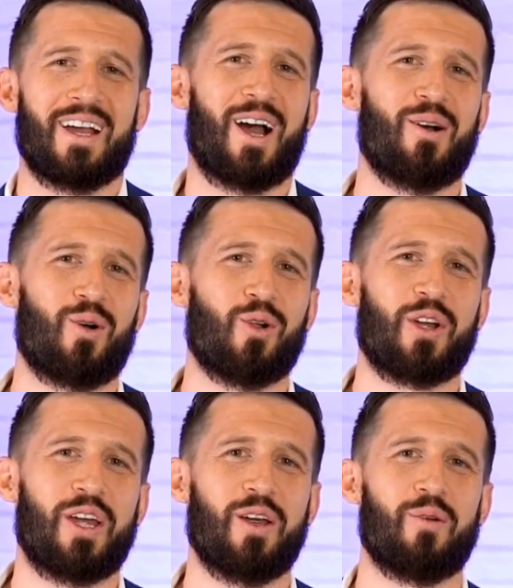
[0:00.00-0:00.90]
Kyle Koller
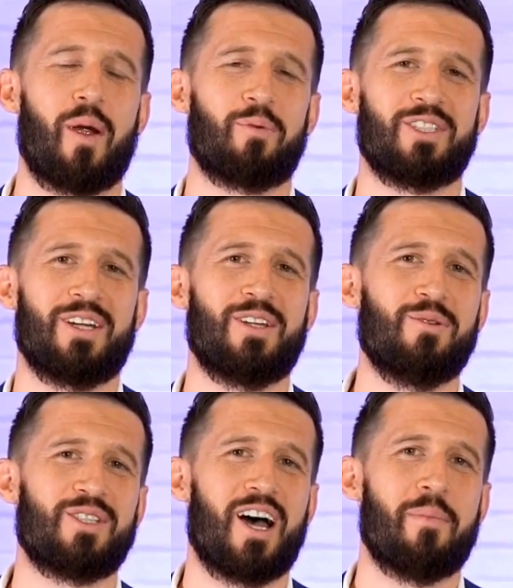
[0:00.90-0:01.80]
here, representing
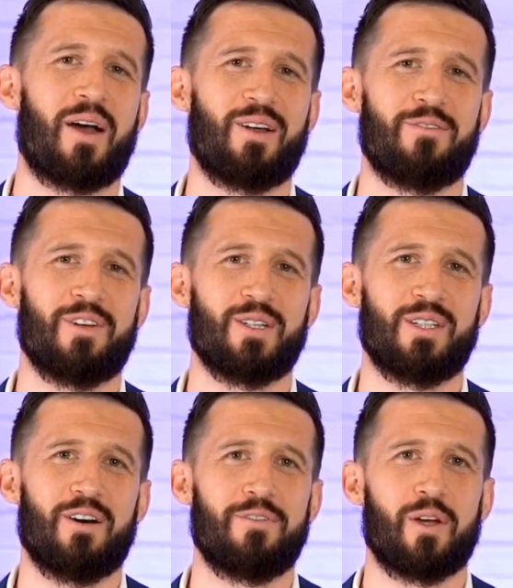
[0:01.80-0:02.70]
Utah. I'm out here in
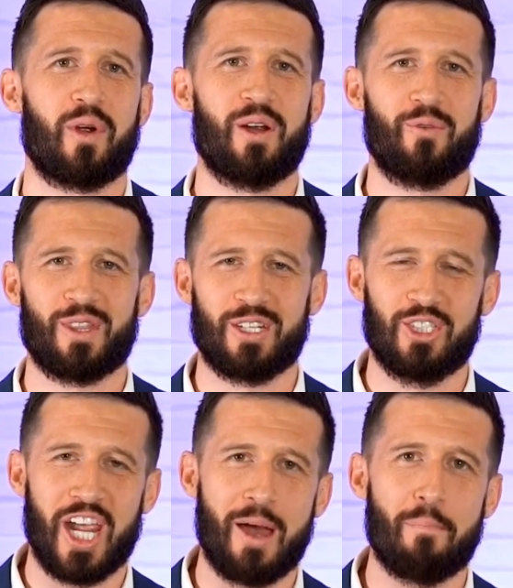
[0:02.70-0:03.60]
Philadelphia. We're here with a
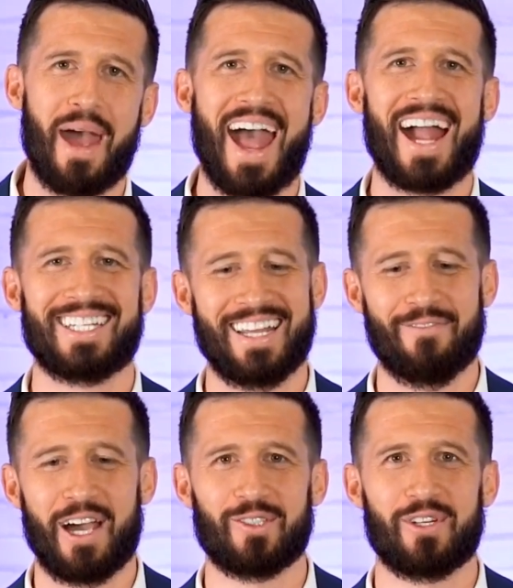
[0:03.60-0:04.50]
jam-packed
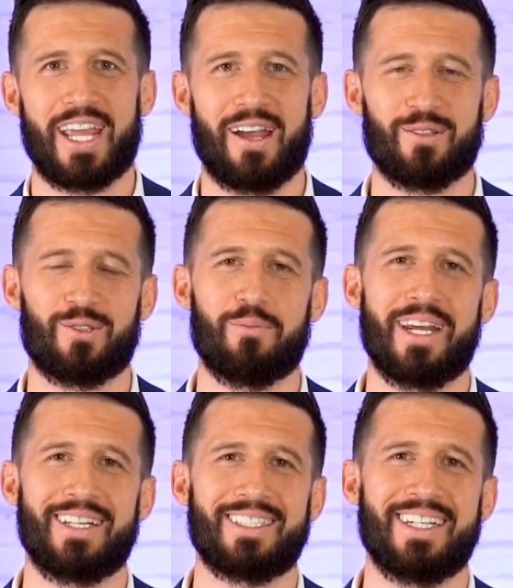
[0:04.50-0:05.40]
advisory council
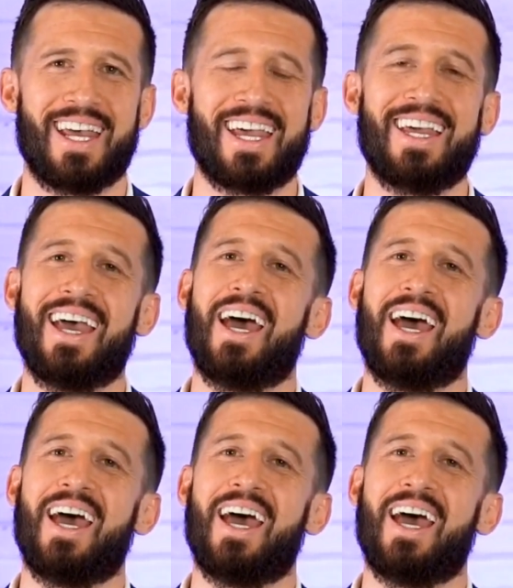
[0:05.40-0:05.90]
meetings today.